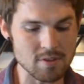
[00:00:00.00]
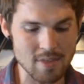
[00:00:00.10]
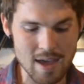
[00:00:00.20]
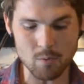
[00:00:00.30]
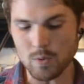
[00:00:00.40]
To
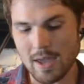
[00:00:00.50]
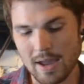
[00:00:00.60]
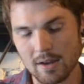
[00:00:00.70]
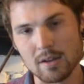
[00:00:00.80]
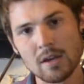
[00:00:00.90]
that we
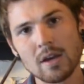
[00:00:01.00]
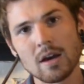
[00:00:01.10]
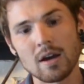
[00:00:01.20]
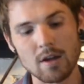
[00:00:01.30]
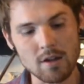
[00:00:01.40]
add
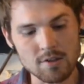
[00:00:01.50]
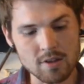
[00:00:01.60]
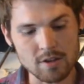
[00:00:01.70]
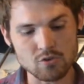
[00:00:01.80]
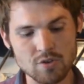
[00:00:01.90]
a
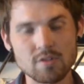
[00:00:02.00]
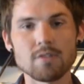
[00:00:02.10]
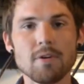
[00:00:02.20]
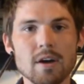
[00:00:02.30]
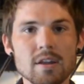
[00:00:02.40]
slight drizzle
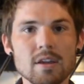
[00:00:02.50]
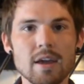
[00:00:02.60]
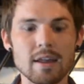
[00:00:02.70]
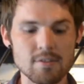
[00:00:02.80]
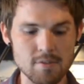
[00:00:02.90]
of honey
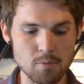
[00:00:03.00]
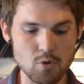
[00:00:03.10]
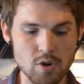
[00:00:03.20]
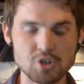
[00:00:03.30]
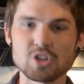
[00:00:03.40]
and some
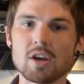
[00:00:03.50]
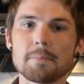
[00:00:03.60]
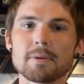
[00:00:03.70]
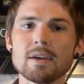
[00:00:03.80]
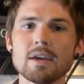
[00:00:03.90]
crushed
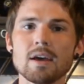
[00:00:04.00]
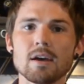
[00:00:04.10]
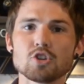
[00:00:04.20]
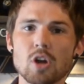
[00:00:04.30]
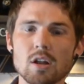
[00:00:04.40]
up
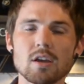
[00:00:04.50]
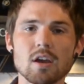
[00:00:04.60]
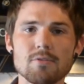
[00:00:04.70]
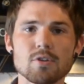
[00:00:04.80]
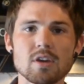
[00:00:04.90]

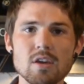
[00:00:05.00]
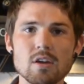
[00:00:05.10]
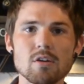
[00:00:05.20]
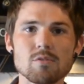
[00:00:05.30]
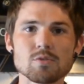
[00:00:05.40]
chocolate-covered
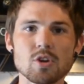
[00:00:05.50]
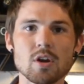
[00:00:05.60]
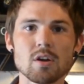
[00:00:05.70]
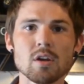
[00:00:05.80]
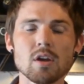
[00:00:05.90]
picos, which
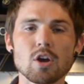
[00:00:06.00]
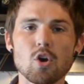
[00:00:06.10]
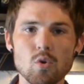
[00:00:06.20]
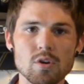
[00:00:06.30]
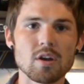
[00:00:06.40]
are
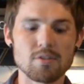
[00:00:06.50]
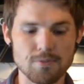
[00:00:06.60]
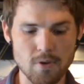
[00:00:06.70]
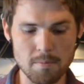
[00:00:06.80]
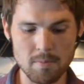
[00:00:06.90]
corn nuts
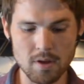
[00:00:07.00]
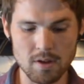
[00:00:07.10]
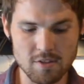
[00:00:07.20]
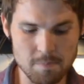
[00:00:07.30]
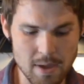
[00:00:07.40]
from
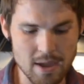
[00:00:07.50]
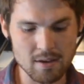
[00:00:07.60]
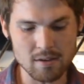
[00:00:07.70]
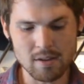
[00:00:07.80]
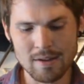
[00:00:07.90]
Spain.